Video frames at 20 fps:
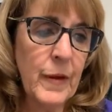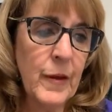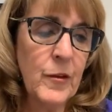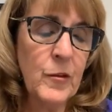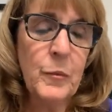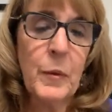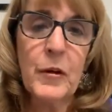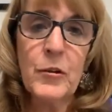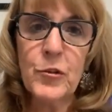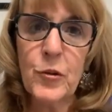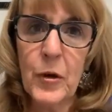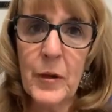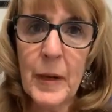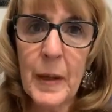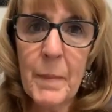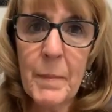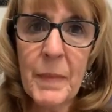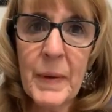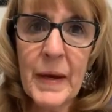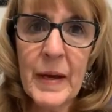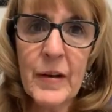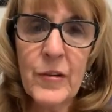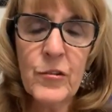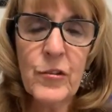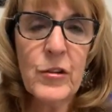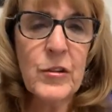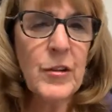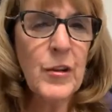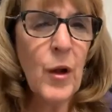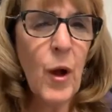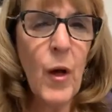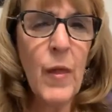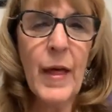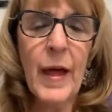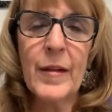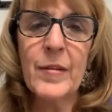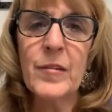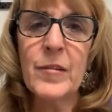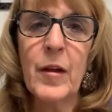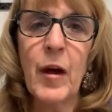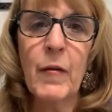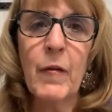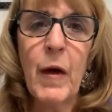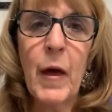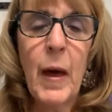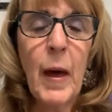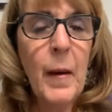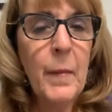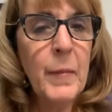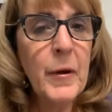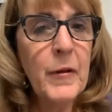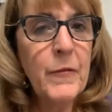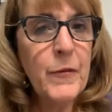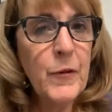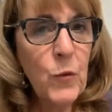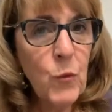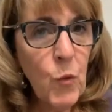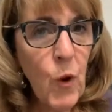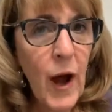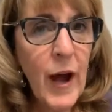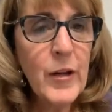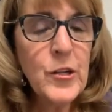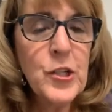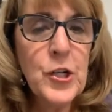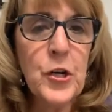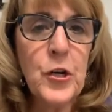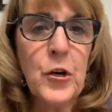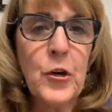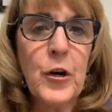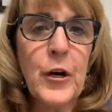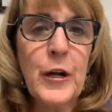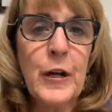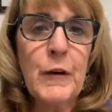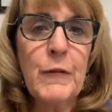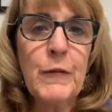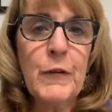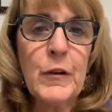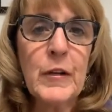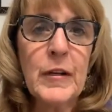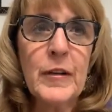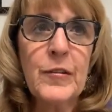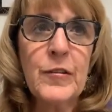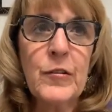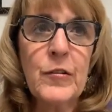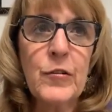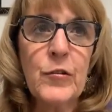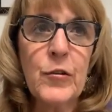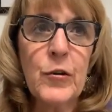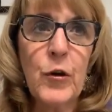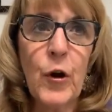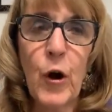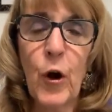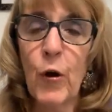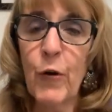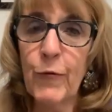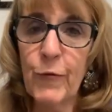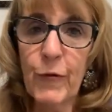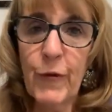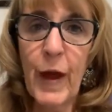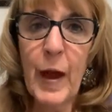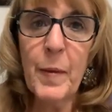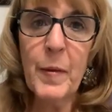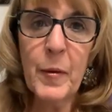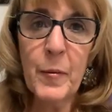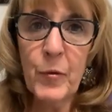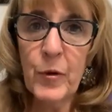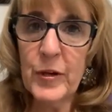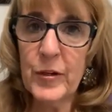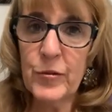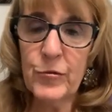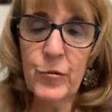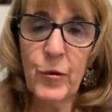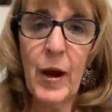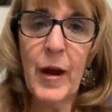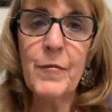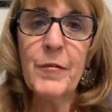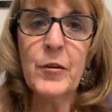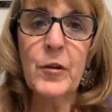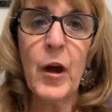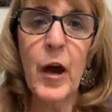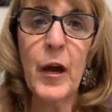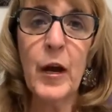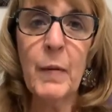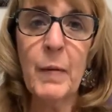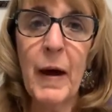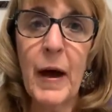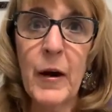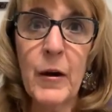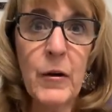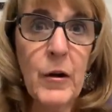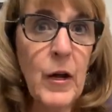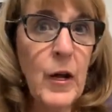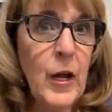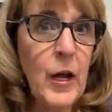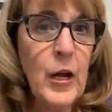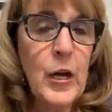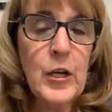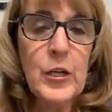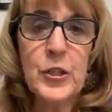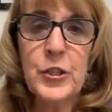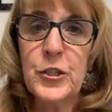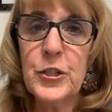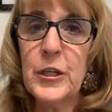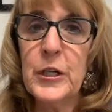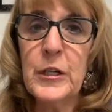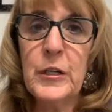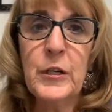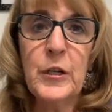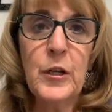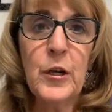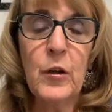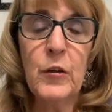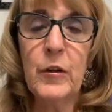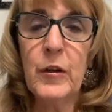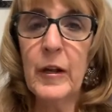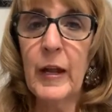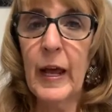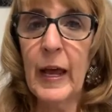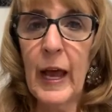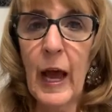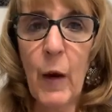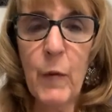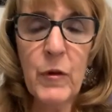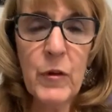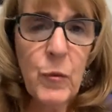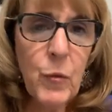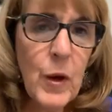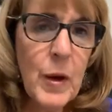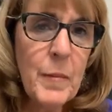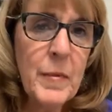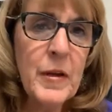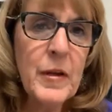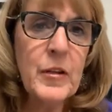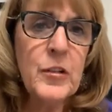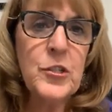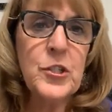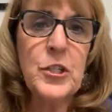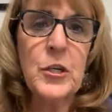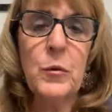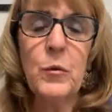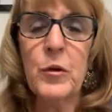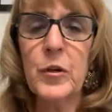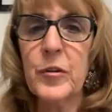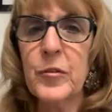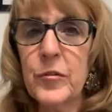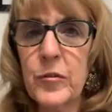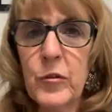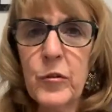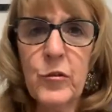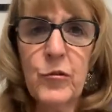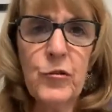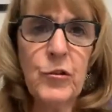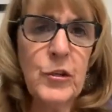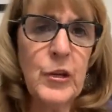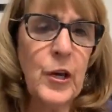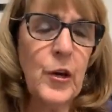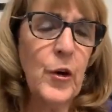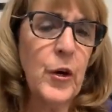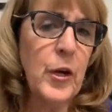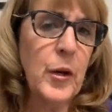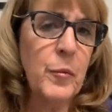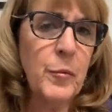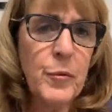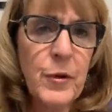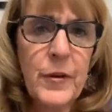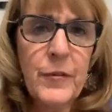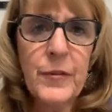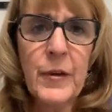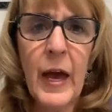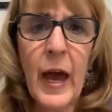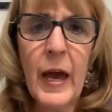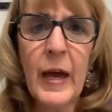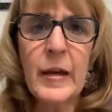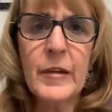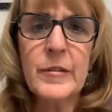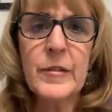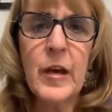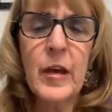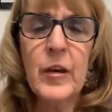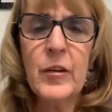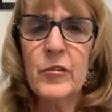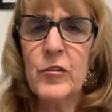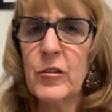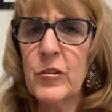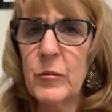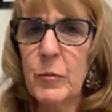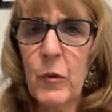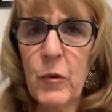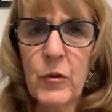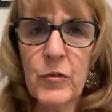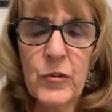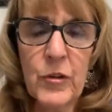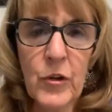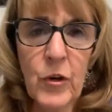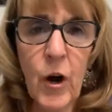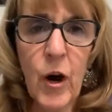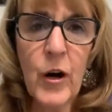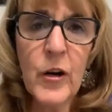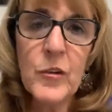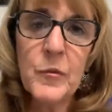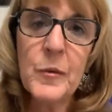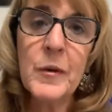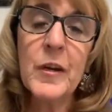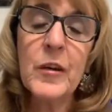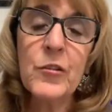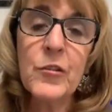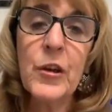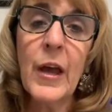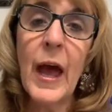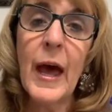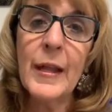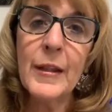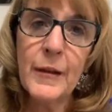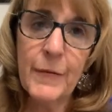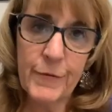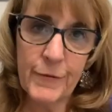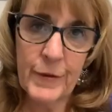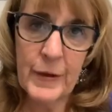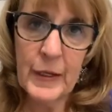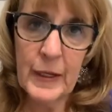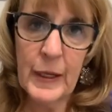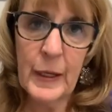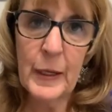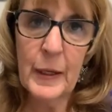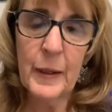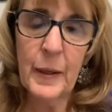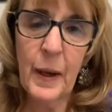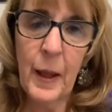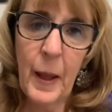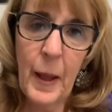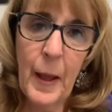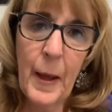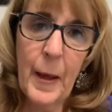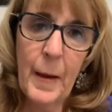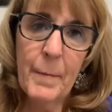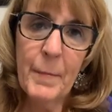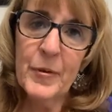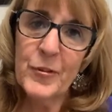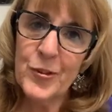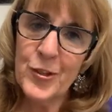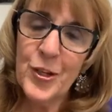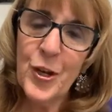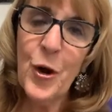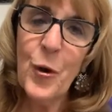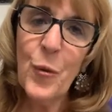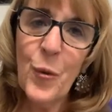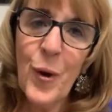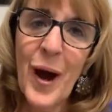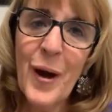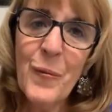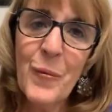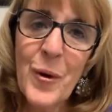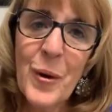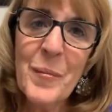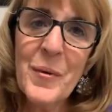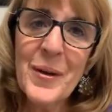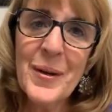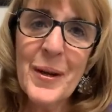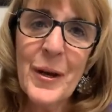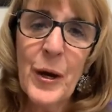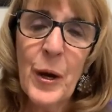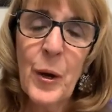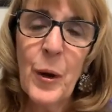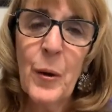Special Olympics. She did all that stuff. But if you watch her and if you listen to her family, Maria Shriver, talk about her, she, didn't hang out with women. She wore suits. She carried a briefcase. She smoked cigars because she had to fit in. But you know what, women?